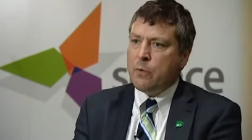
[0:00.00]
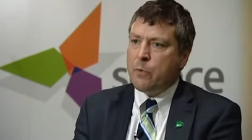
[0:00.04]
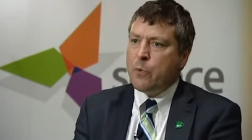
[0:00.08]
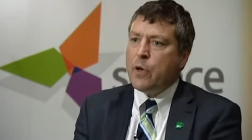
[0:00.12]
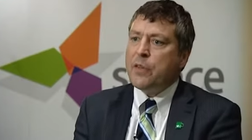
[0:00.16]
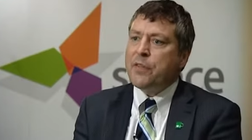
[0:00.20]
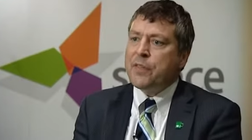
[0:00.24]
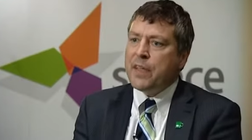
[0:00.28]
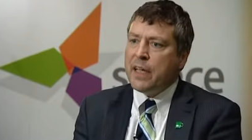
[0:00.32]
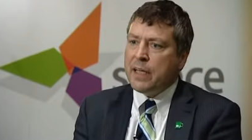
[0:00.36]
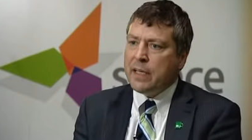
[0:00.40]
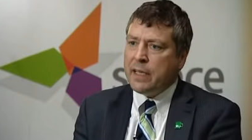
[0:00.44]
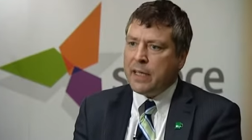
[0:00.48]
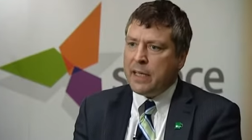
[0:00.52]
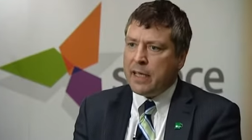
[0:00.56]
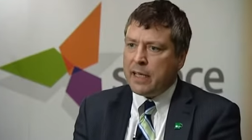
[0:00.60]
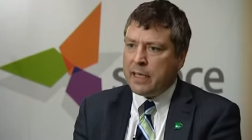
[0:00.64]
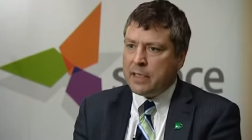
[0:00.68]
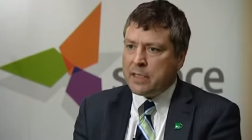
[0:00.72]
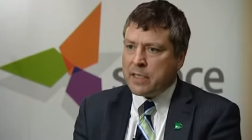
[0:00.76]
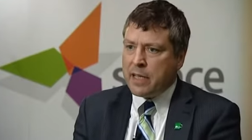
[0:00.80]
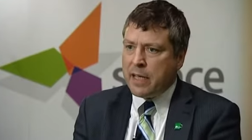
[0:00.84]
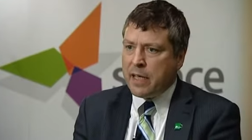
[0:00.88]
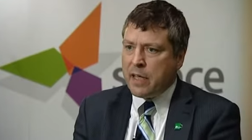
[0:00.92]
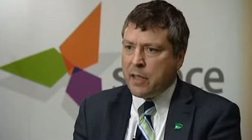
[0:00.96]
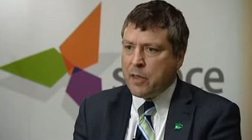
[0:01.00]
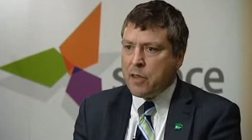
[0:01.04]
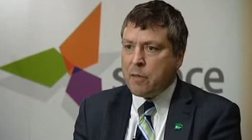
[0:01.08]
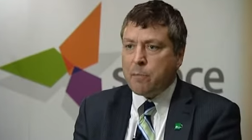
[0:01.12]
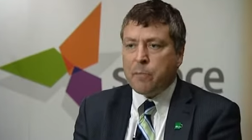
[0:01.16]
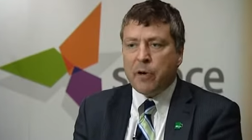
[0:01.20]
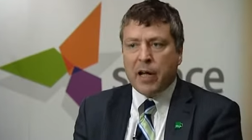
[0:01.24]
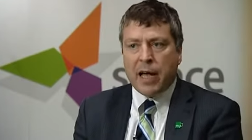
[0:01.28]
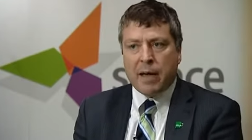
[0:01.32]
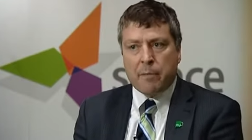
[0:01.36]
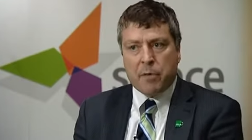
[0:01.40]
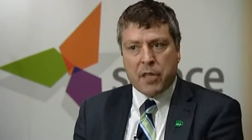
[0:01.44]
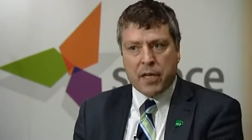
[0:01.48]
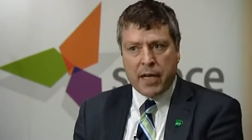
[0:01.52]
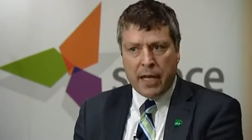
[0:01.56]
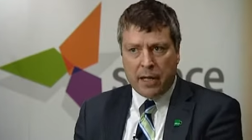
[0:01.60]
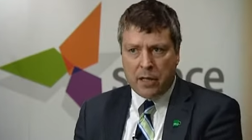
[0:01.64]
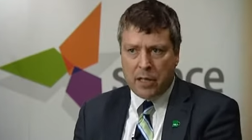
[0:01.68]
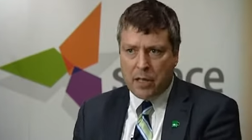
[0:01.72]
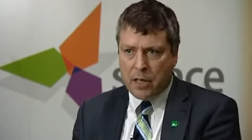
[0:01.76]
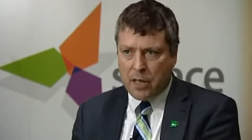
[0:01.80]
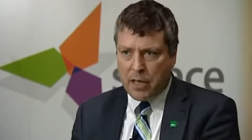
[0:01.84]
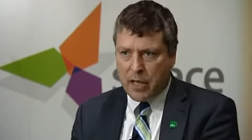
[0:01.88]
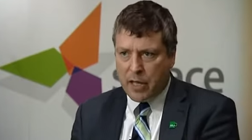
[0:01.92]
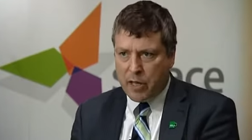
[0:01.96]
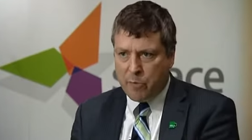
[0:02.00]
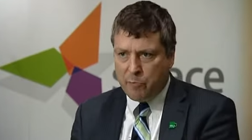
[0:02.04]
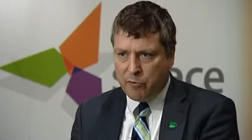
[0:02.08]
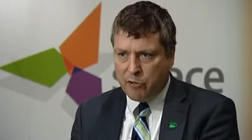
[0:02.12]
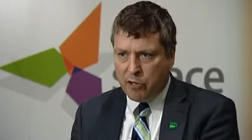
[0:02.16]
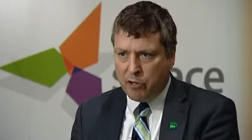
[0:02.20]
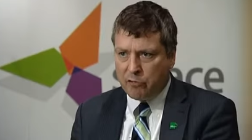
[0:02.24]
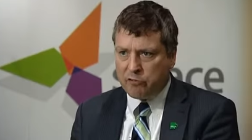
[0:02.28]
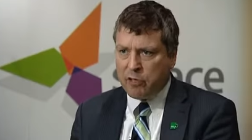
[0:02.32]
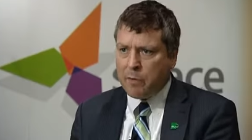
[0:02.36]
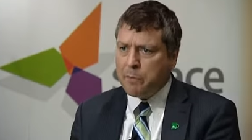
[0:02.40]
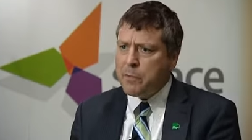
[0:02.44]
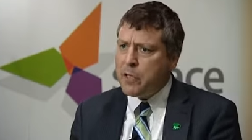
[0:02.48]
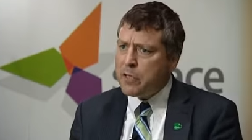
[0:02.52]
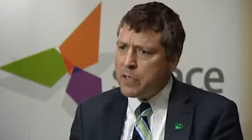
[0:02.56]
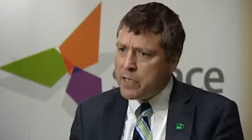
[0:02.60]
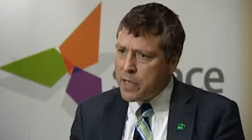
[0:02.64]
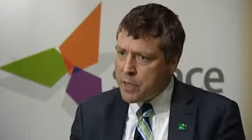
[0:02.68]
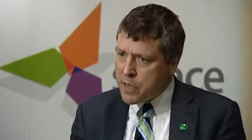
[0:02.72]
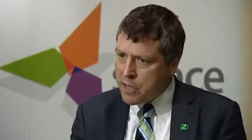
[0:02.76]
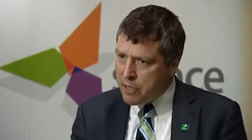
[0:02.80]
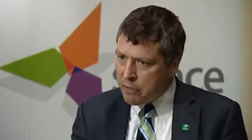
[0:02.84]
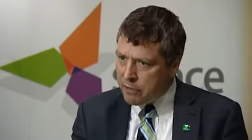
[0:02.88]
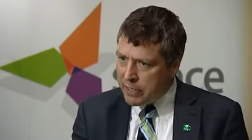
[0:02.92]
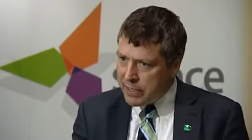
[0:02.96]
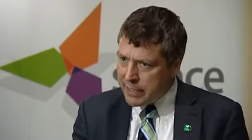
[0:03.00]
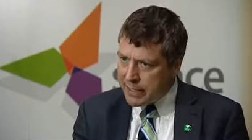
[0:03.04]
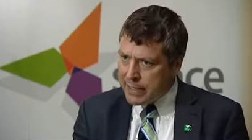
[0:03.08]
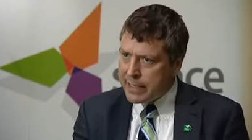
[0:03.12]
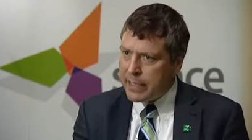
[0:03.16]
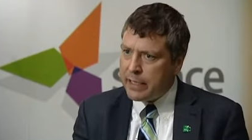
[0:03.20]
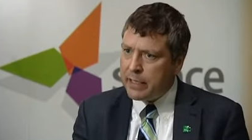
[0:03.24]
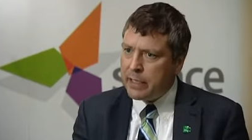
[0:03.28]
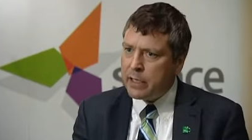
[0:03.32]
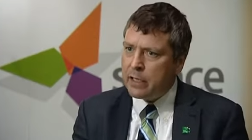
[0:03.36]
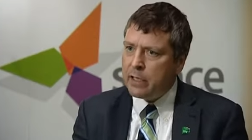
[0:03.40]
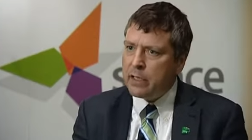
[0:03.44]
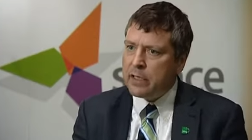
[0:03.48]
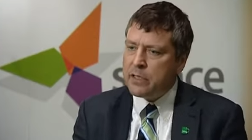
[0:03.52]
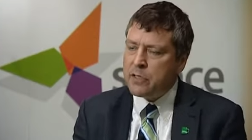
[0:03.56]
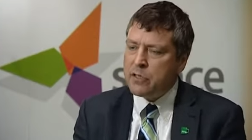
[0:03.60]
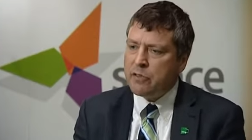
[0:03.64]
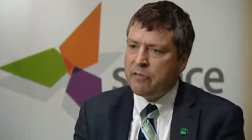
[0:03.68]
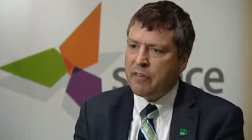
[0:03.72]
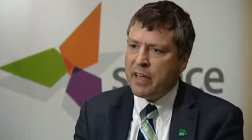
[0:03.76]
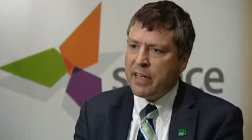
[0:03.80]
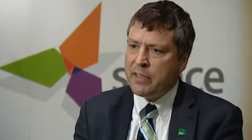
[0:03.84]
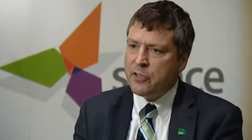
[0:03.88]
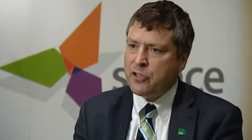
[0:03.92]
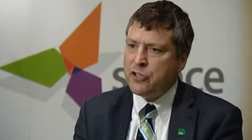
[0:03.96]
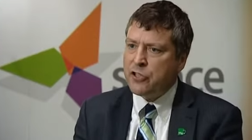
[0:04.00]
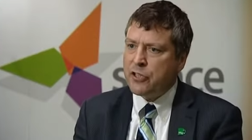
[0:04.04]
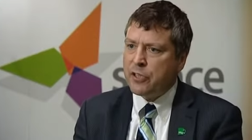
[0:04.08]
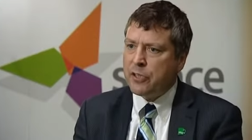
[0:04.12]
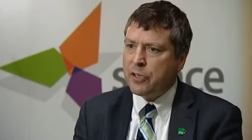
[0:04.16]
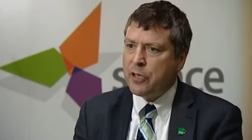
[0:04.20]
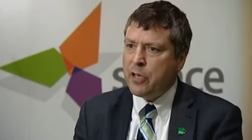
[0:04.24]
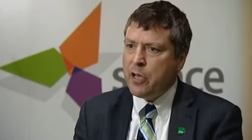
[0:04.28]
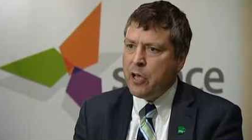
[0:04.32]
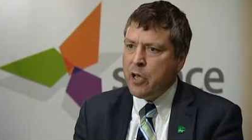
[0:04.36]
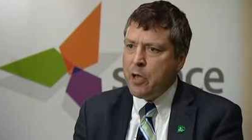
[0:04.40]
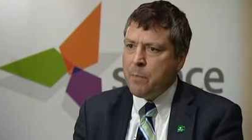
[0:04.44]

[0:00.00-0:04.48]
what they need is perhaps an exercise program, not necessarily a clinical intervention,